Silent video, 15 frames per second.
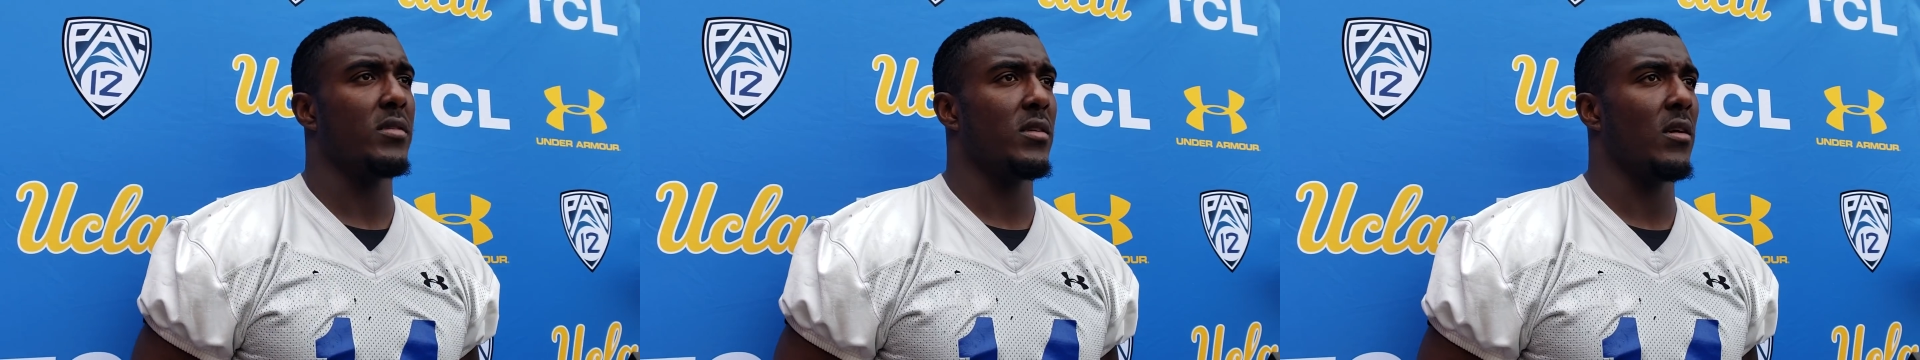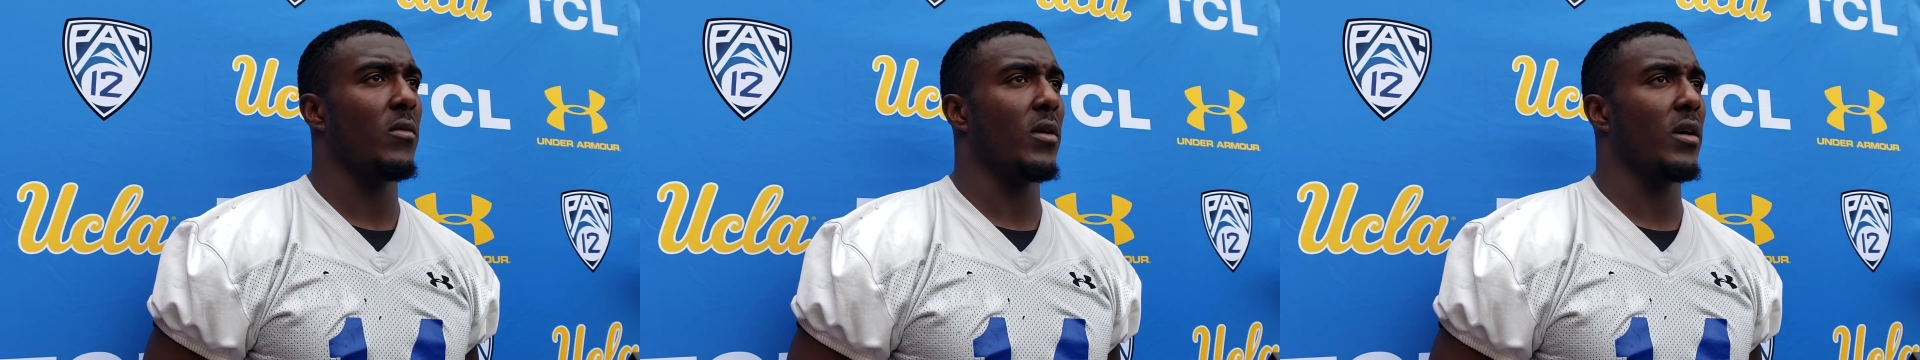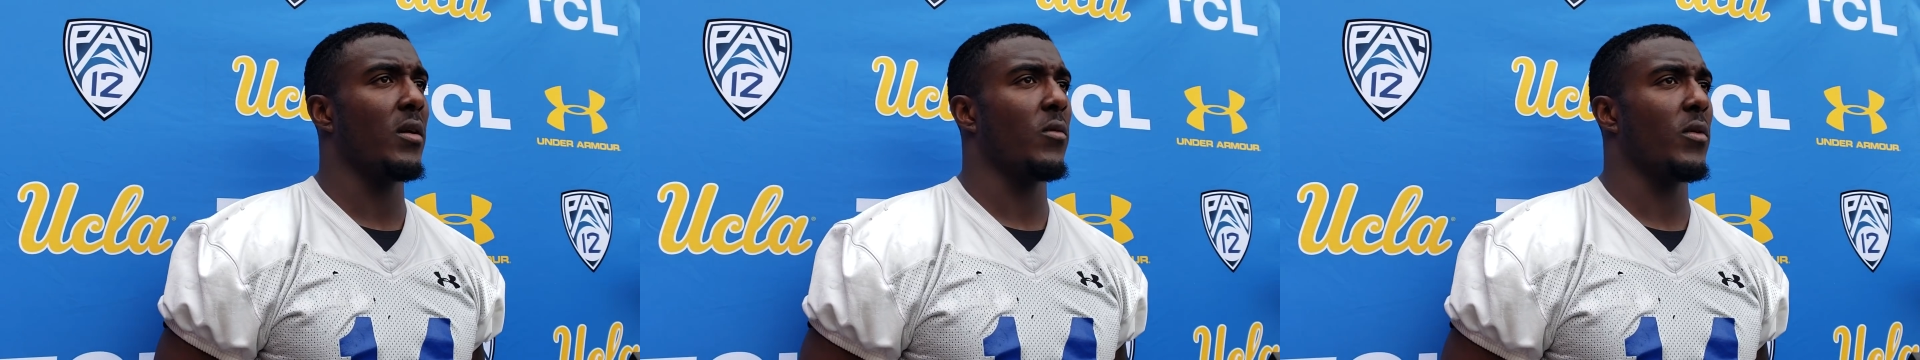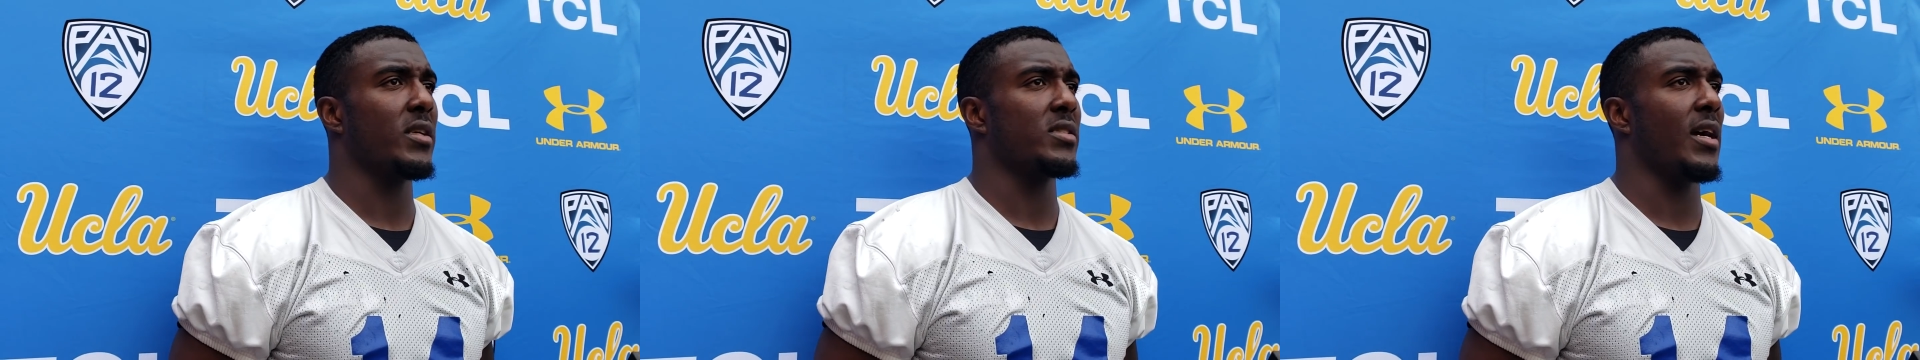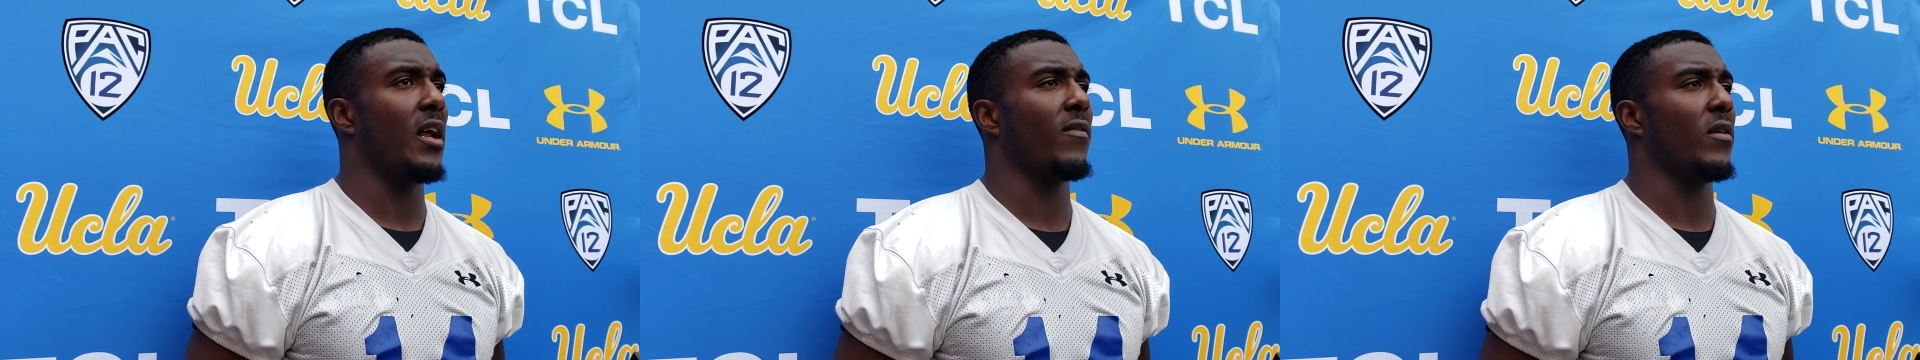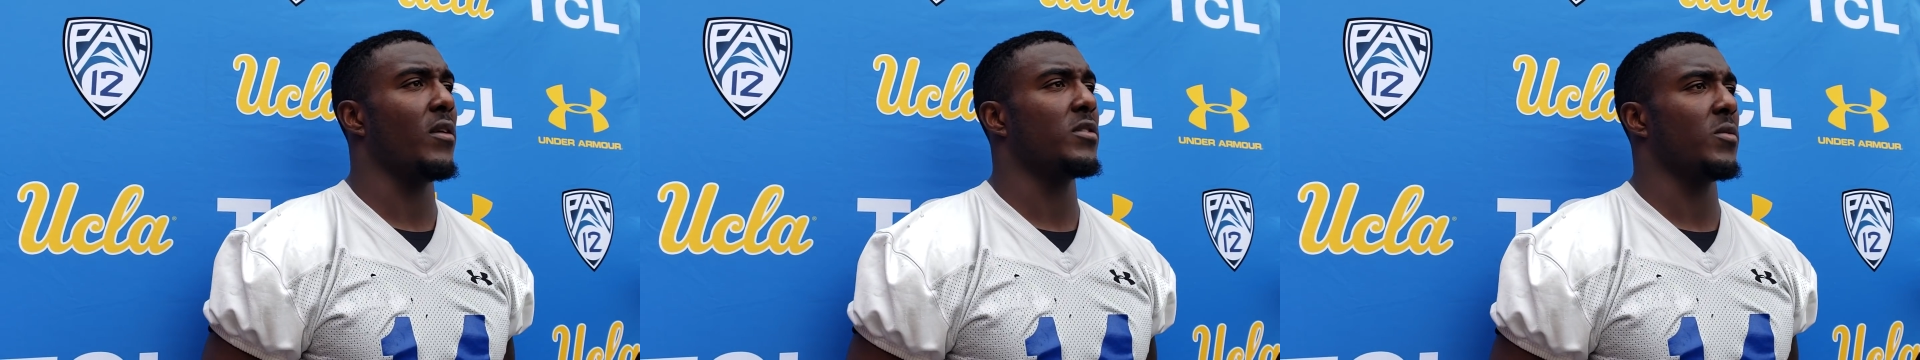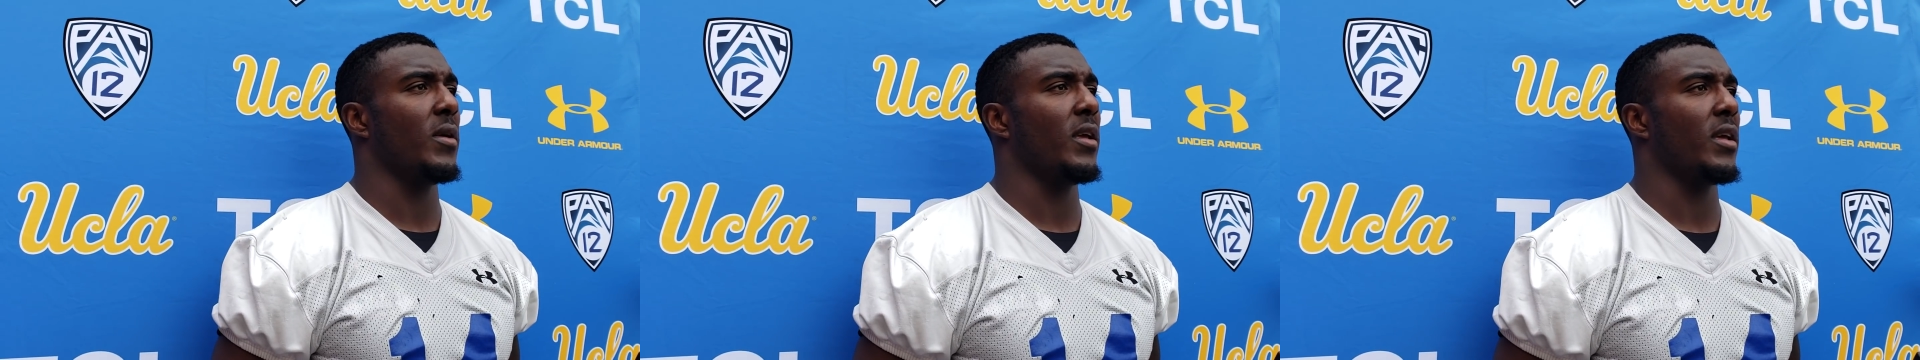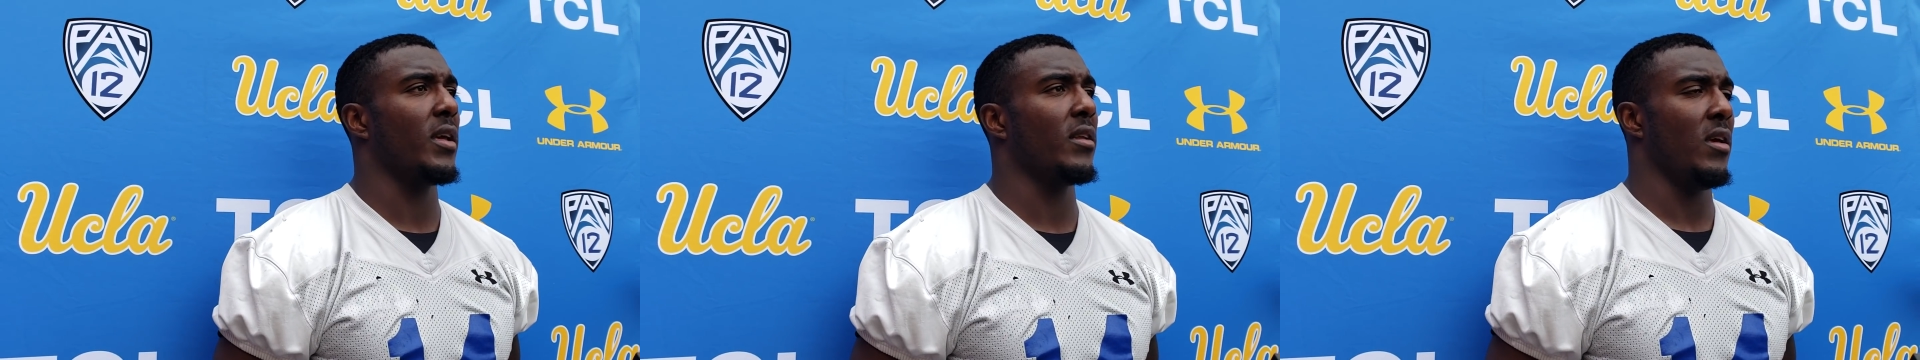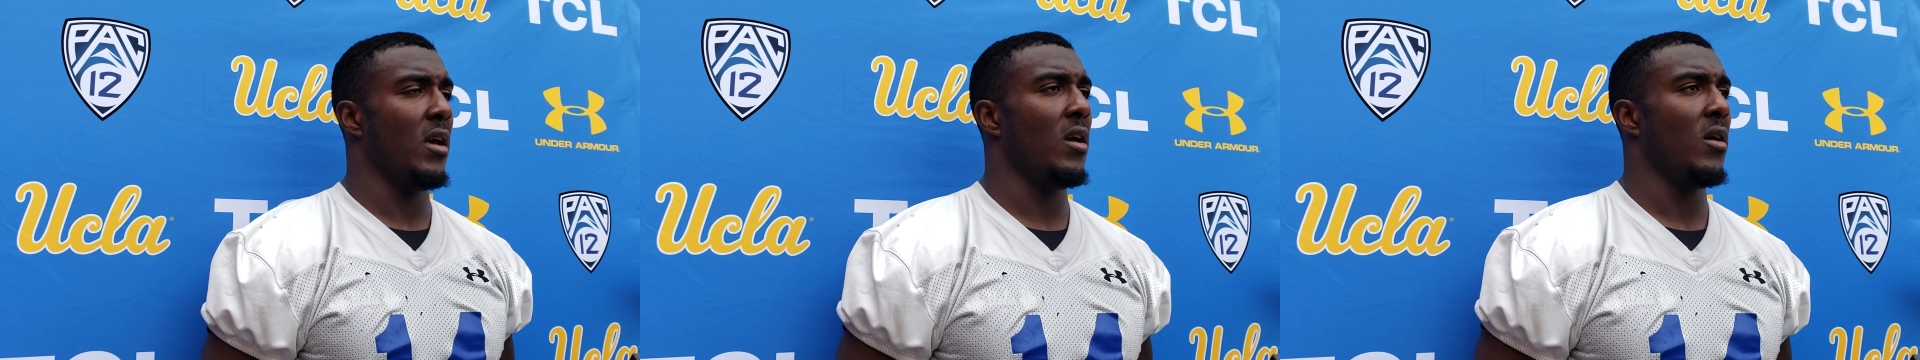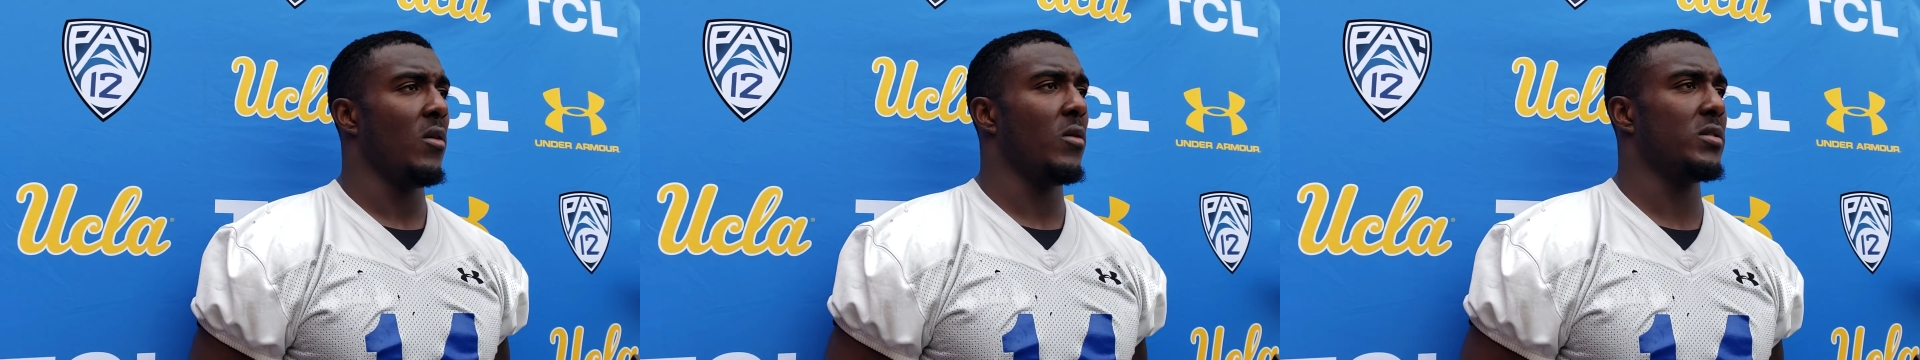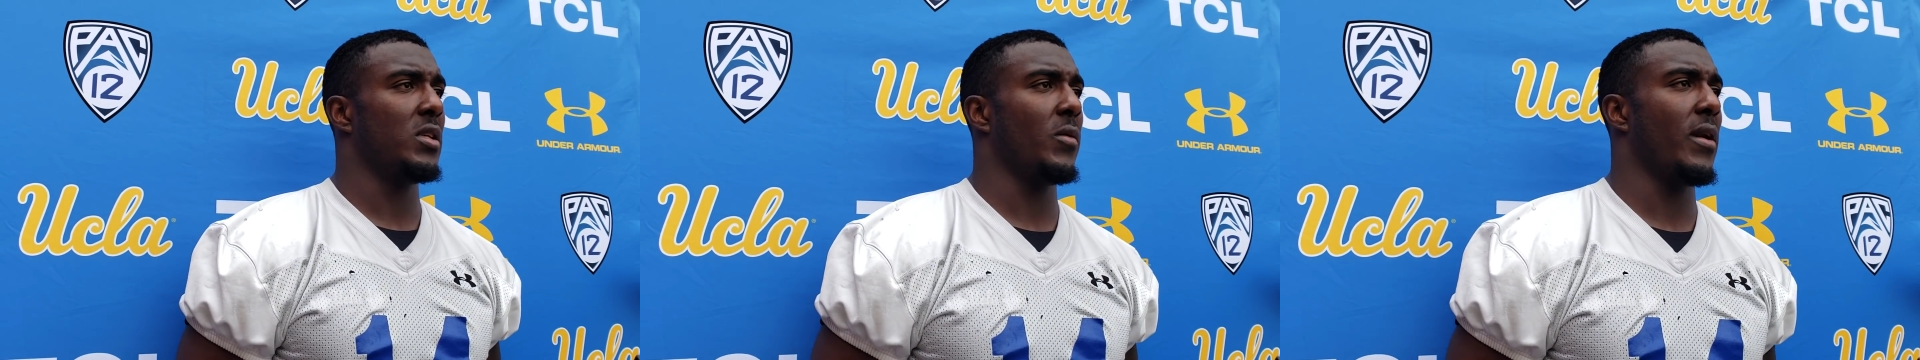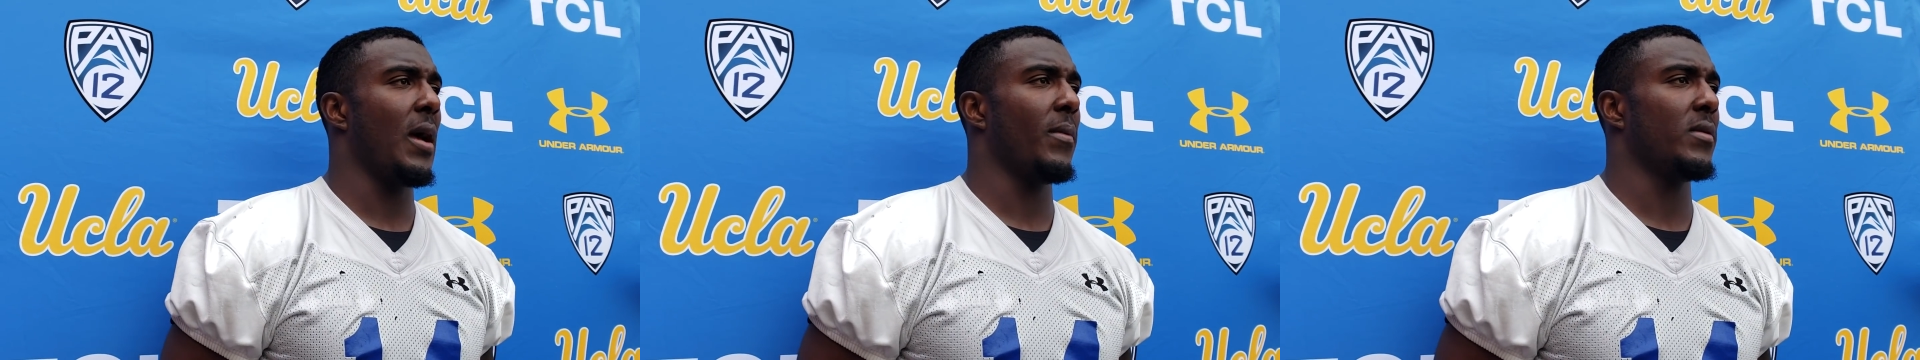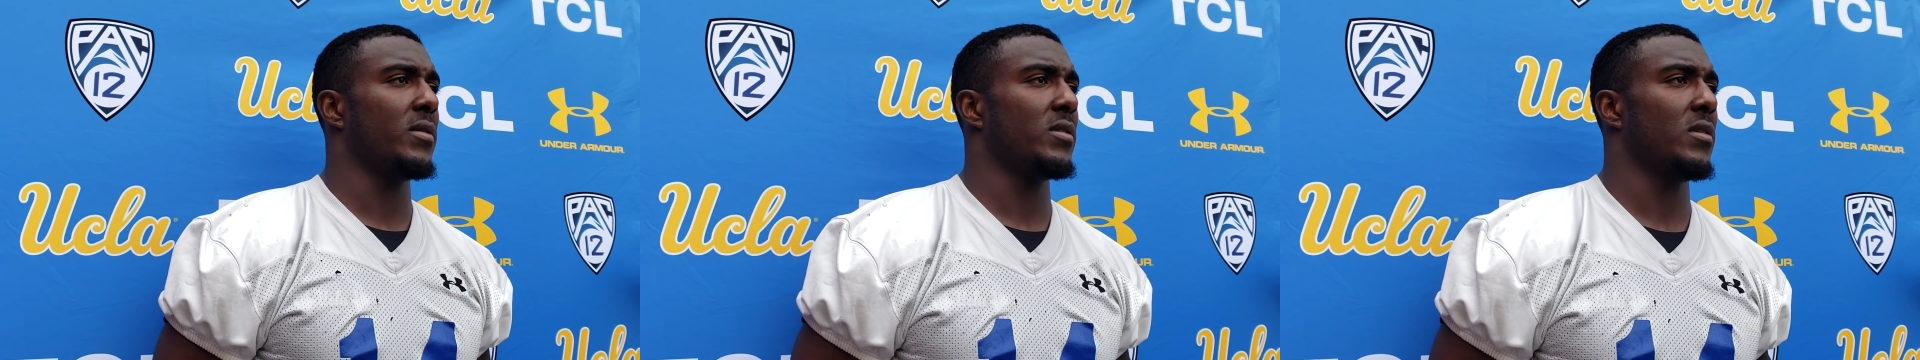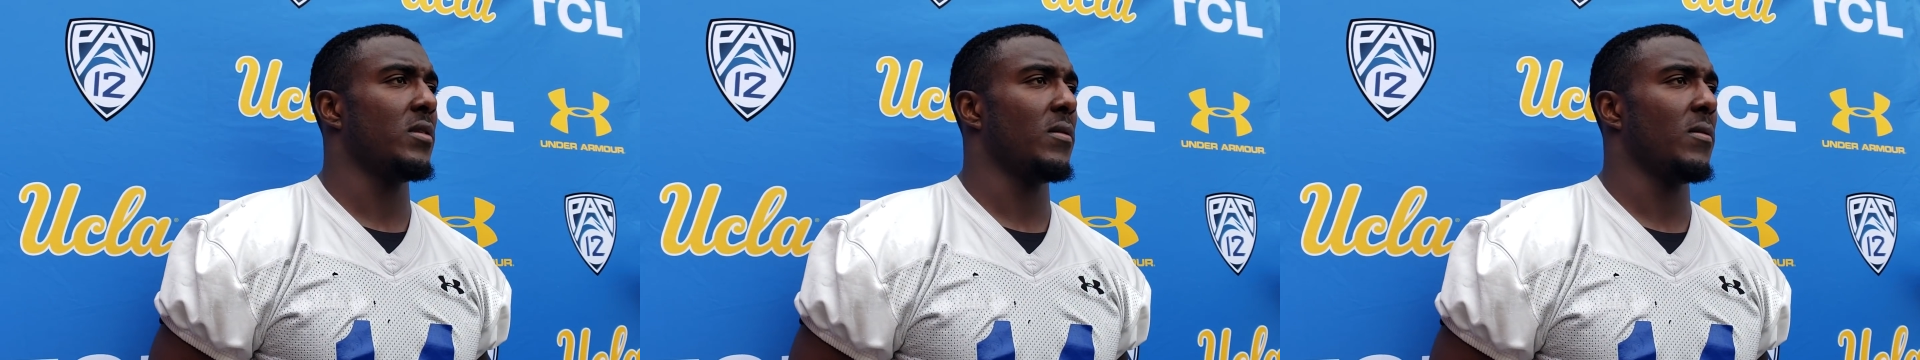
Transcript: So we're excited for this week, and we'll see what happens.